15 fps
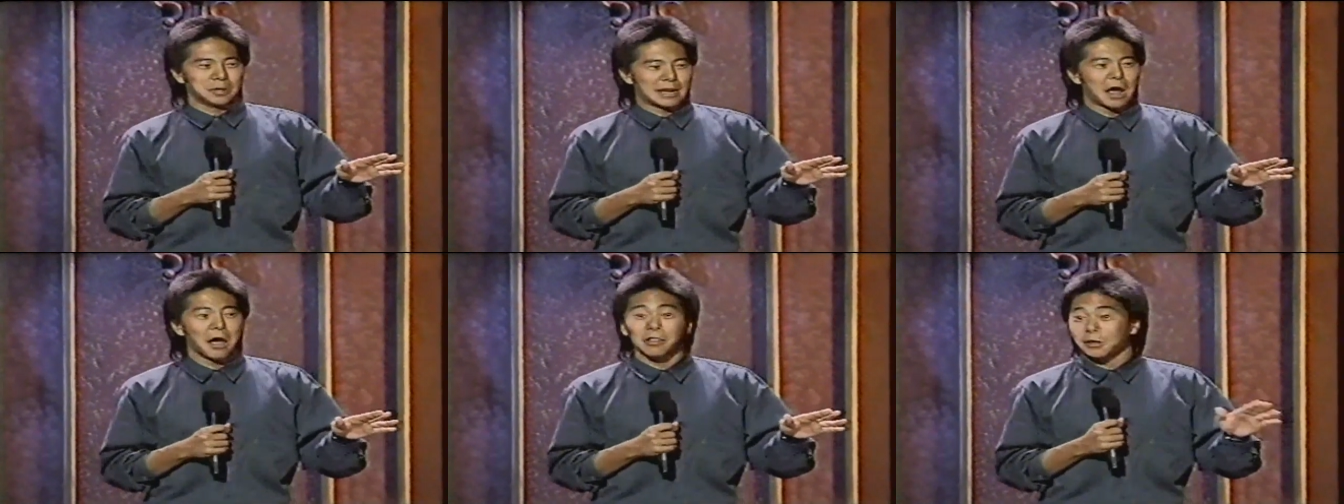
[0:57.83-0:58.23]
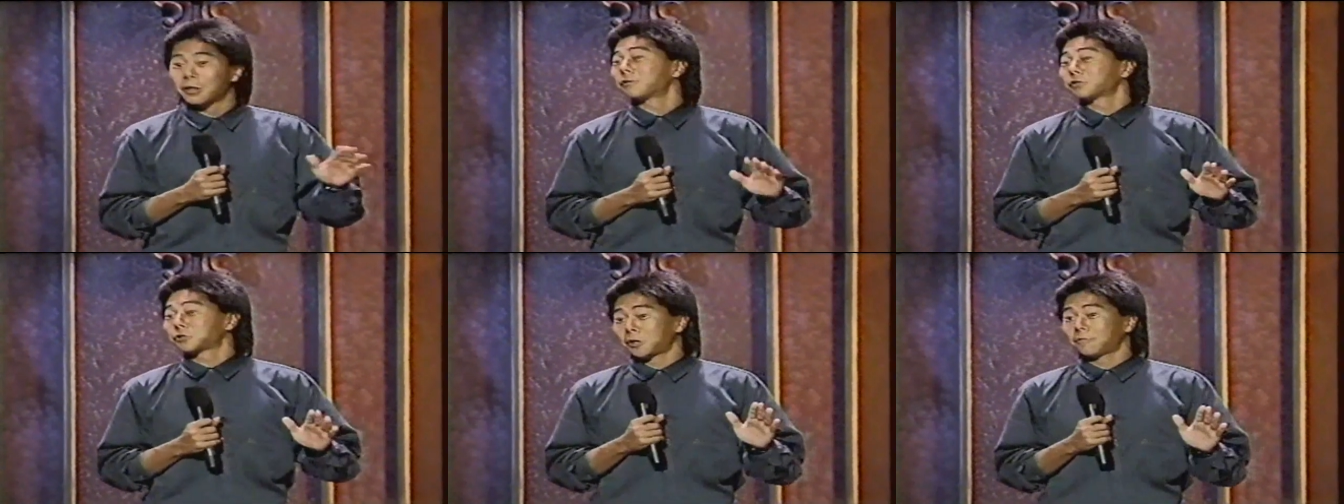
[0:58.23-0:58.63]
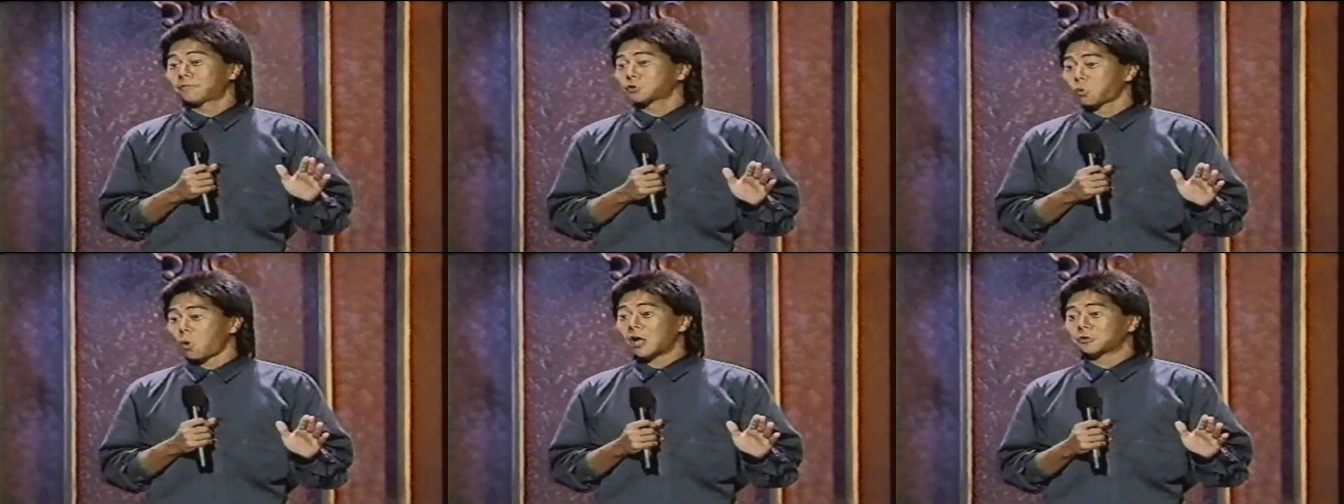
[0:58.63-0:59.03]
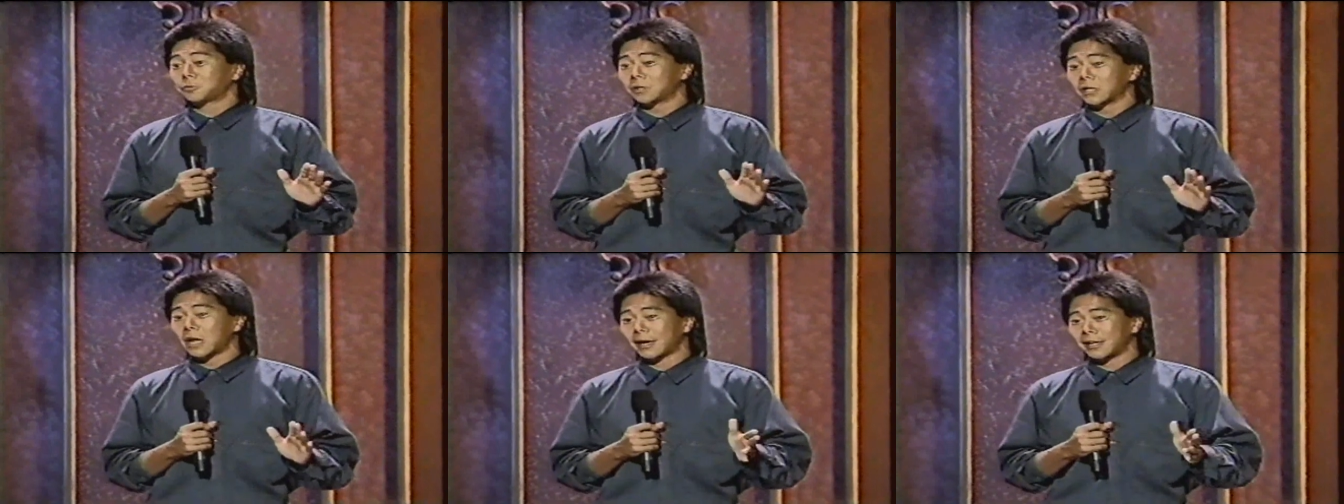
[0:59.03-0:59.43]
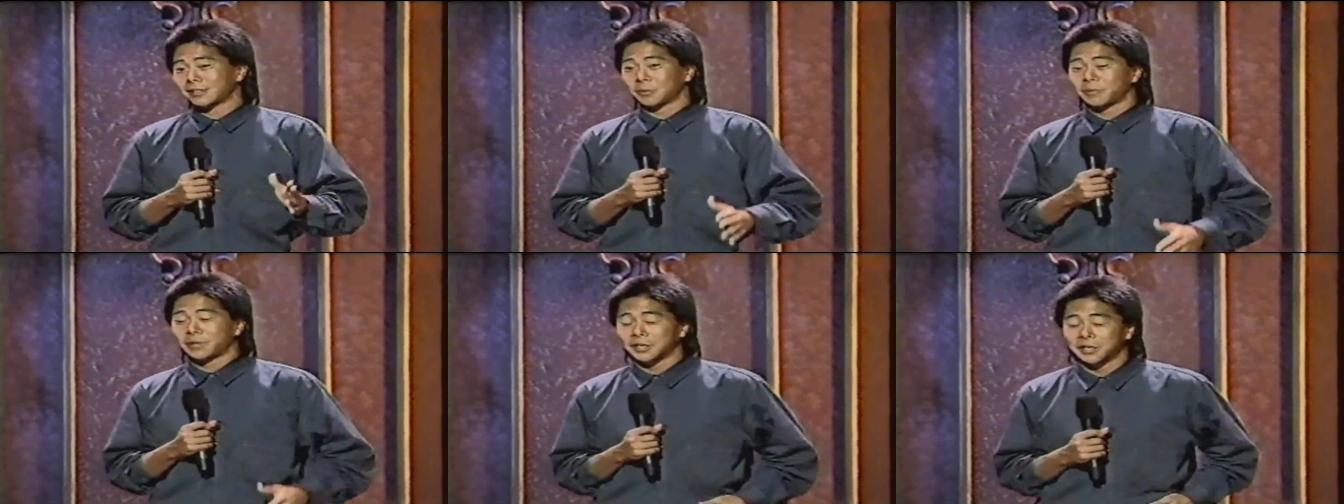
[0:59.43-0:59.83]
And all the other surfers watch me, not because
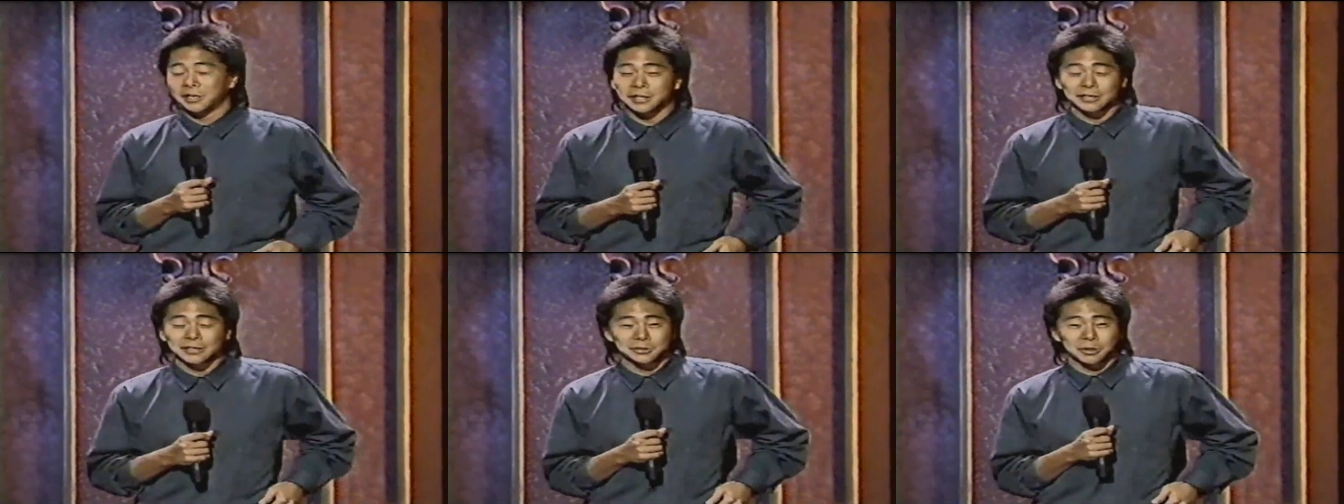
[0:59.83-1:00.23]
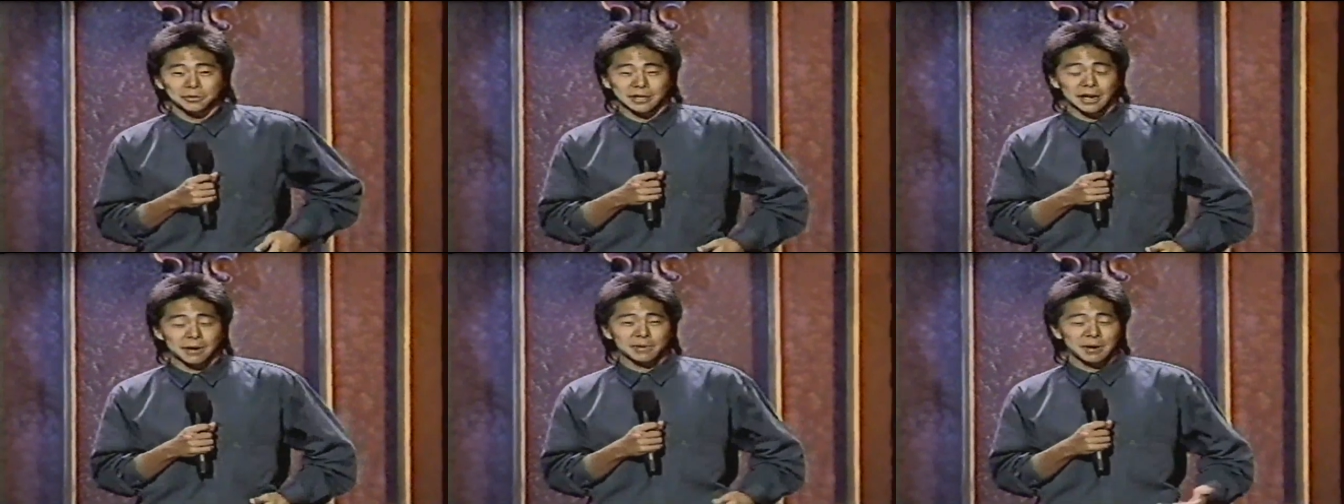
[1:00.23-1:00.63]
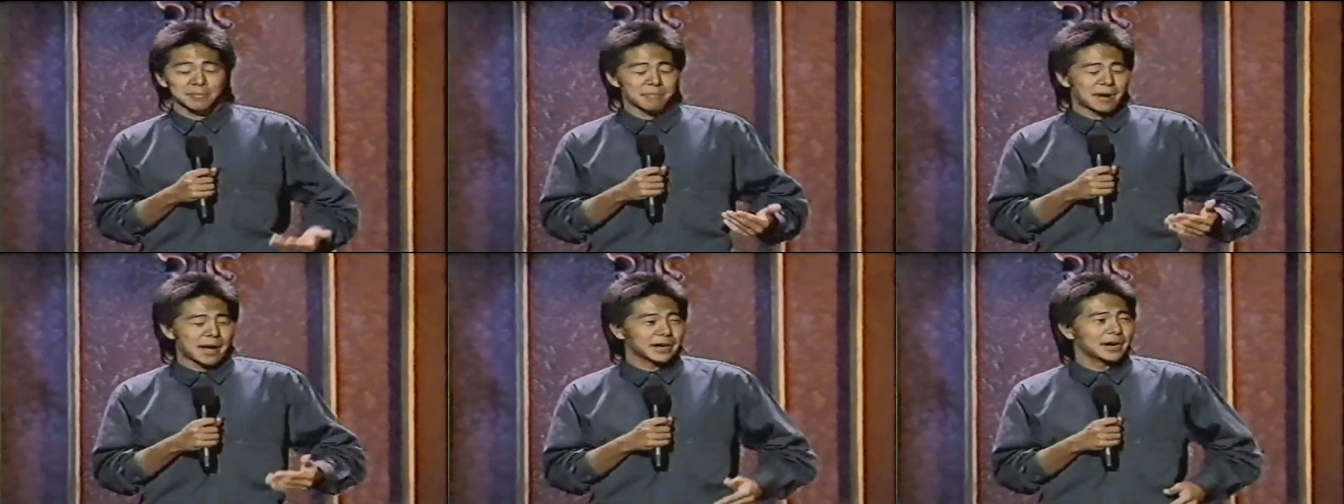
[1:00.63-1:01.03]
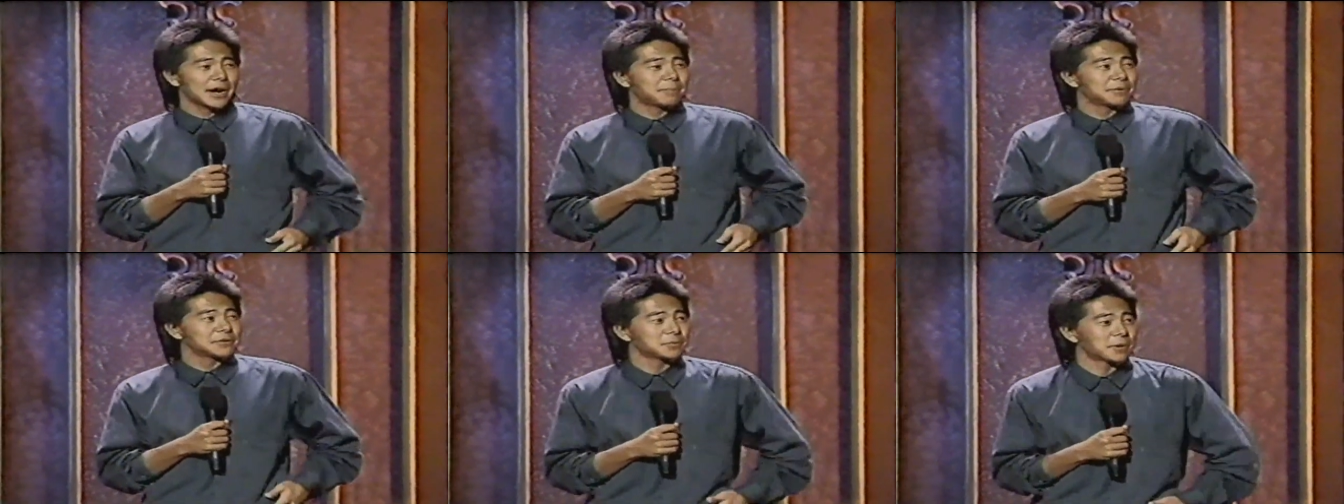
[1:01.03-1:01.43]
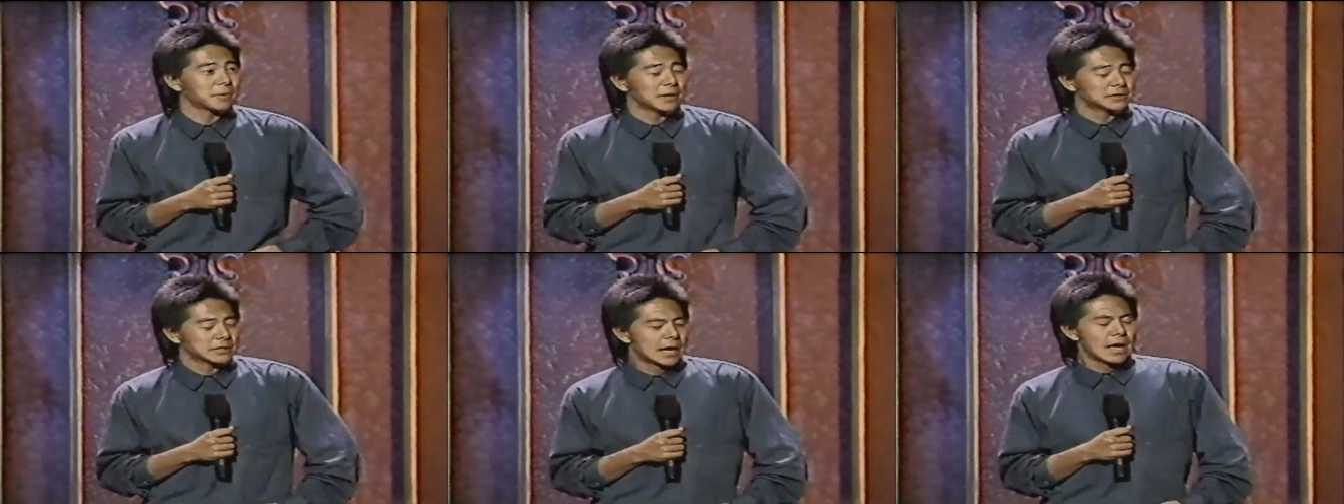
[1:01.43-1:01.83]
I'm any good. They just don't think I'm coming back up. It's pretty
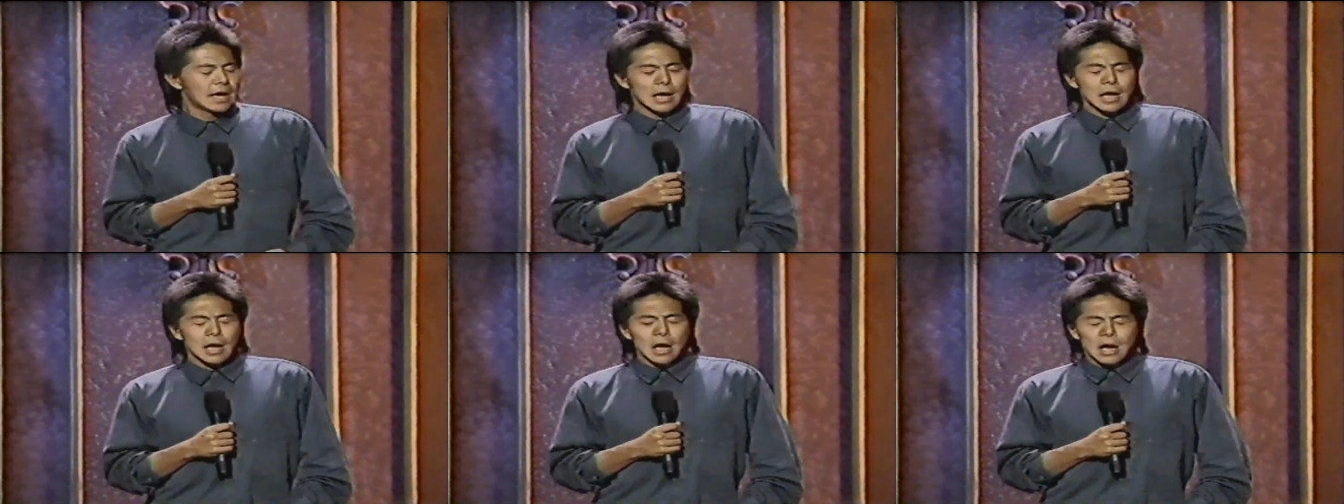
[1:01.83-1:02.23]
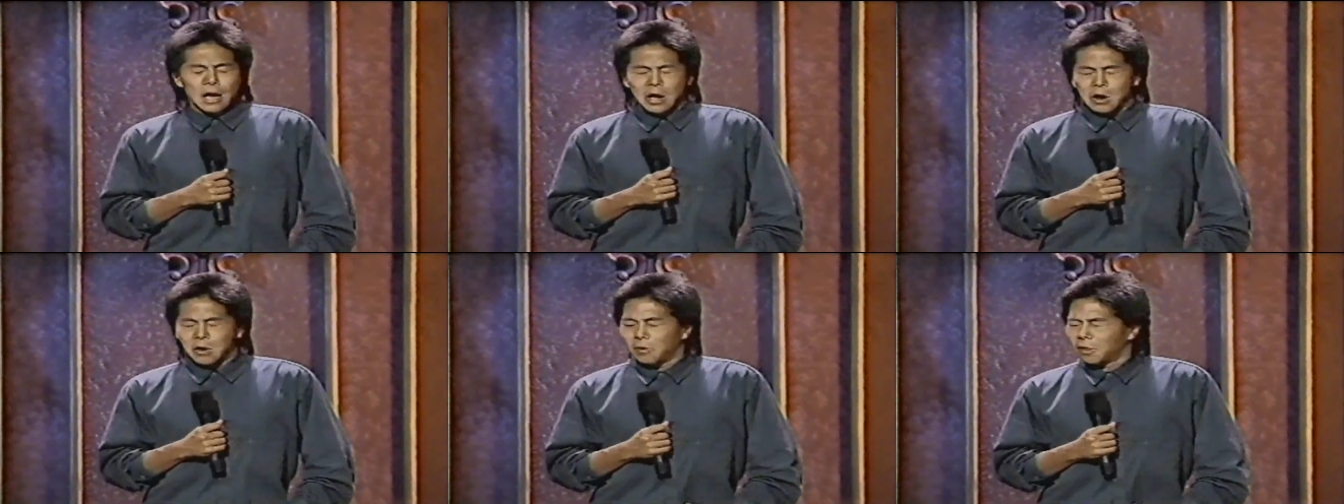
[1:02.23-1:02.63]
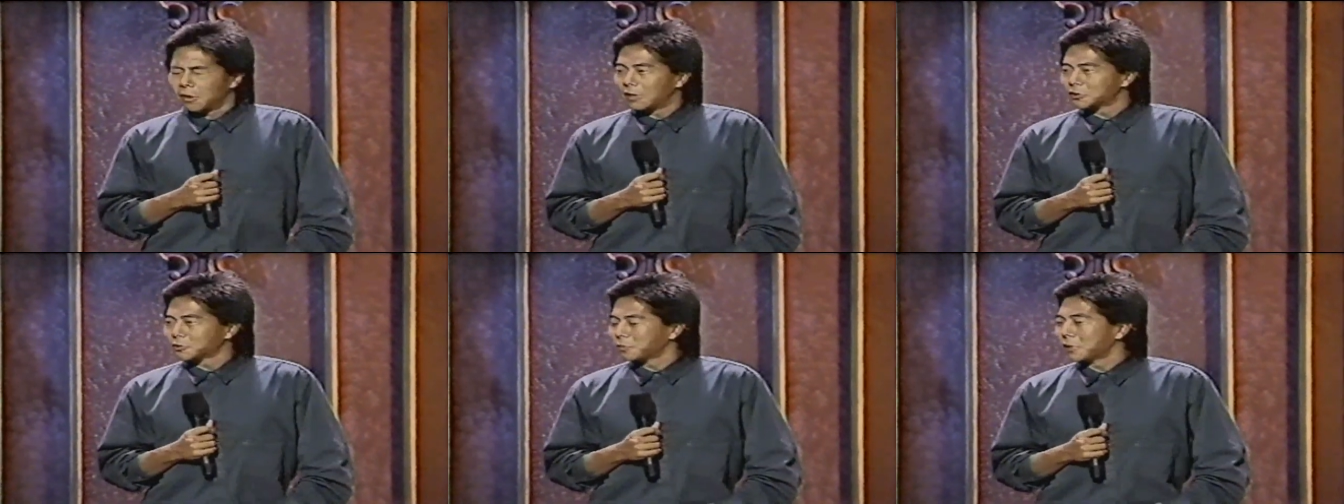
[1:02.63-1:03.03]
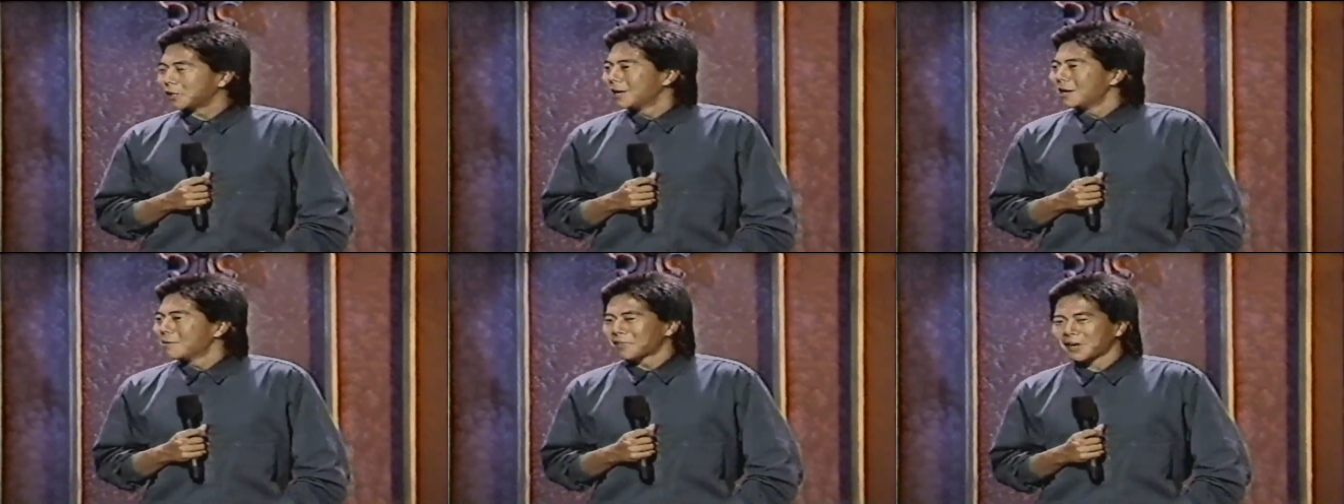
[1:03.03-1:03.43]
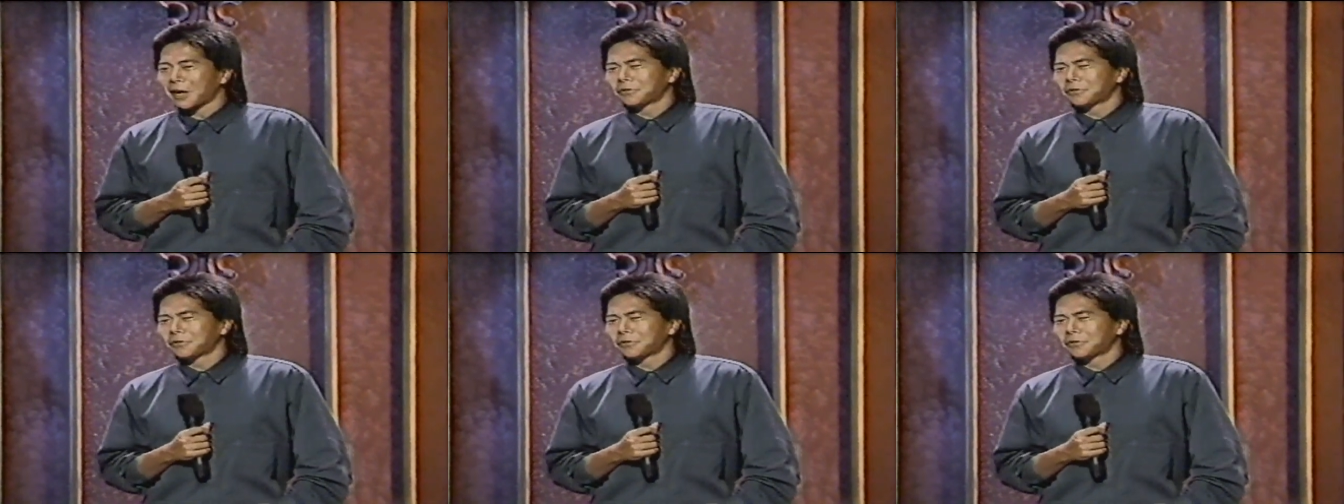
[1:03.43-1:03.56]
much... But they go,